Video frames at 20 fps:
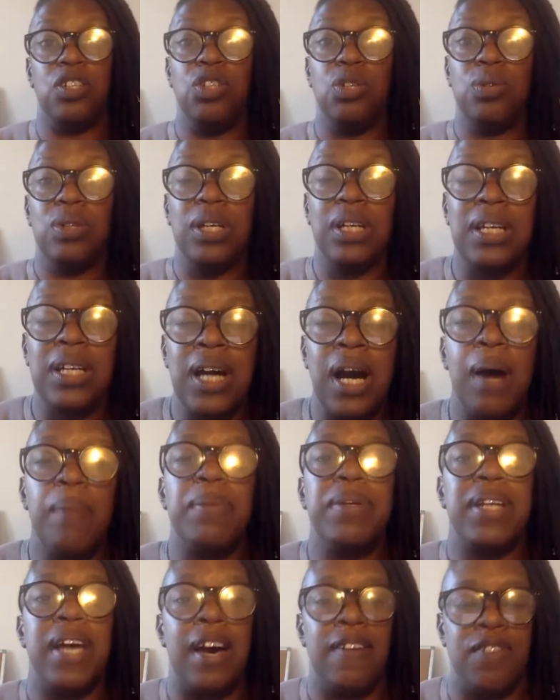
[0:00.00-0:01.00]
You can come
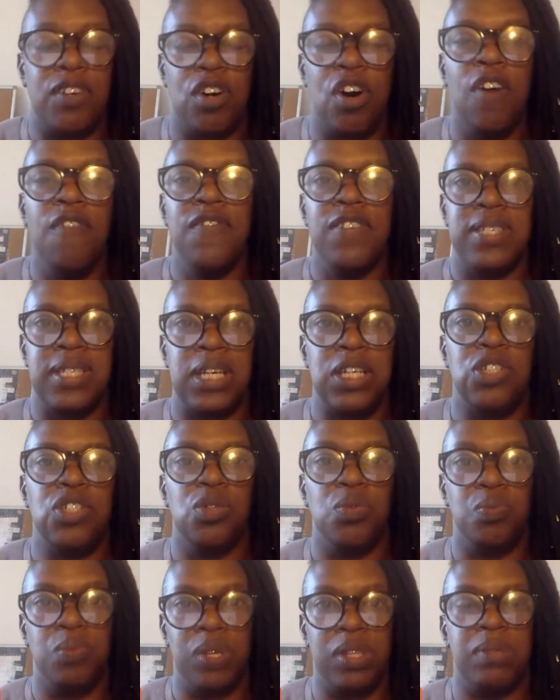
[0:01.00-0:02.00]
and have a
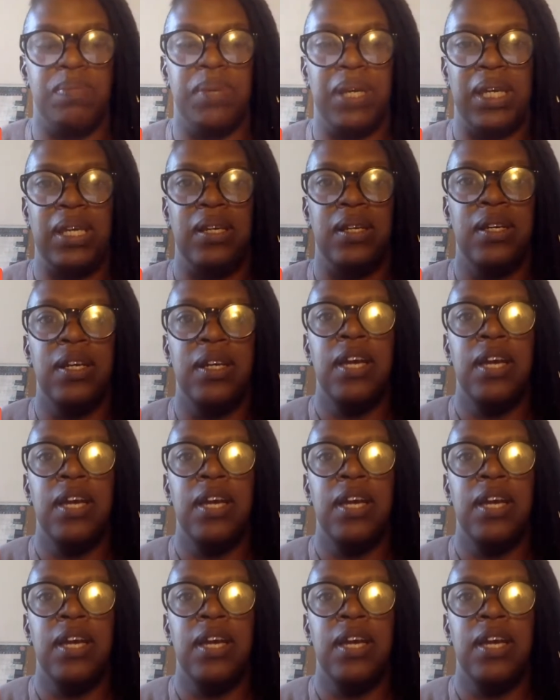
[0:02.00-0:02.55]
conversation with me,